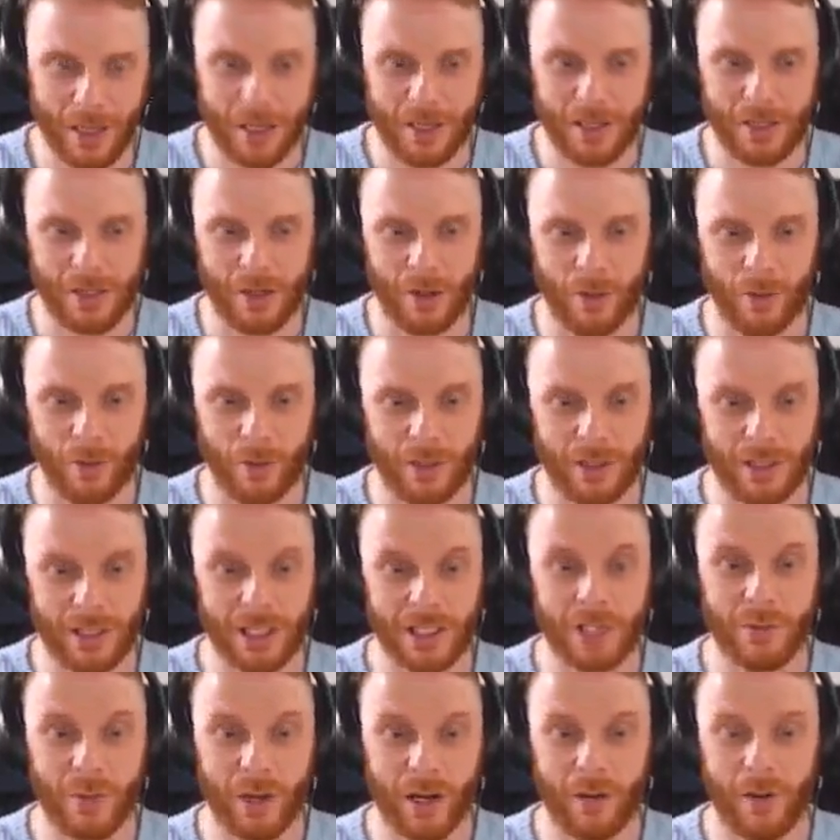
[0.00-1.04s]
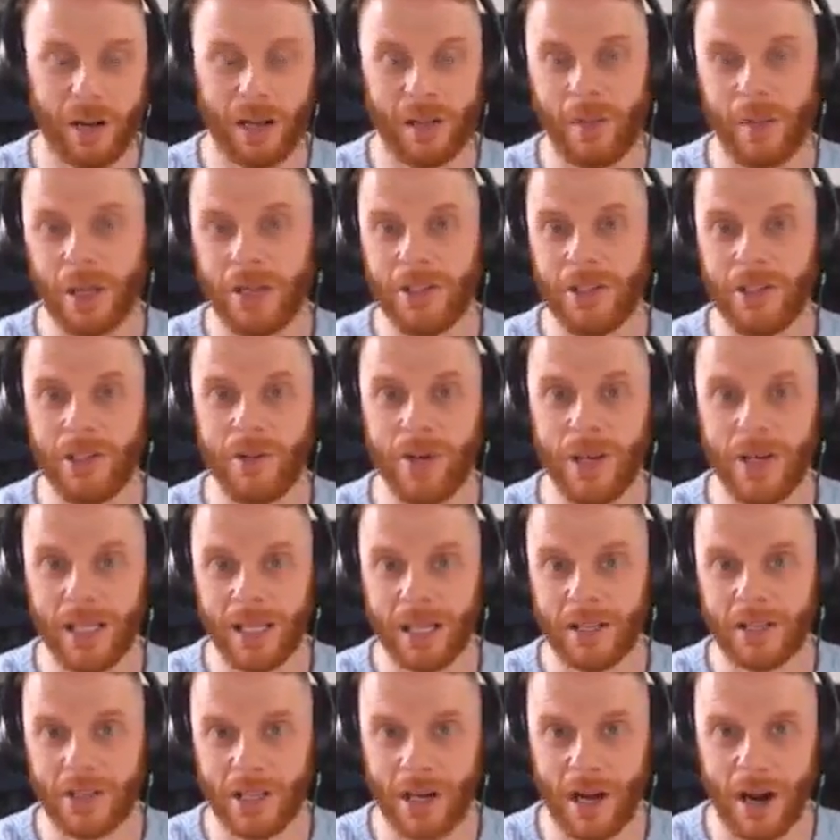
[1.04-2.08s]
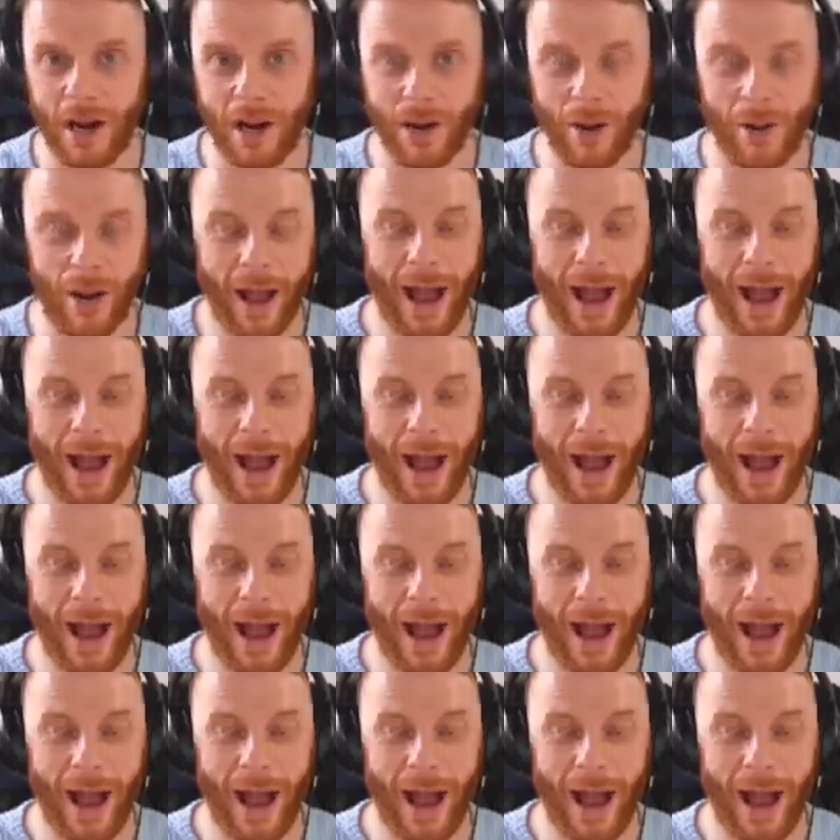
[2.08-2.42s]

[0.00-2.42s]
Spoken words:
So this is what I recommend you do in that scenario.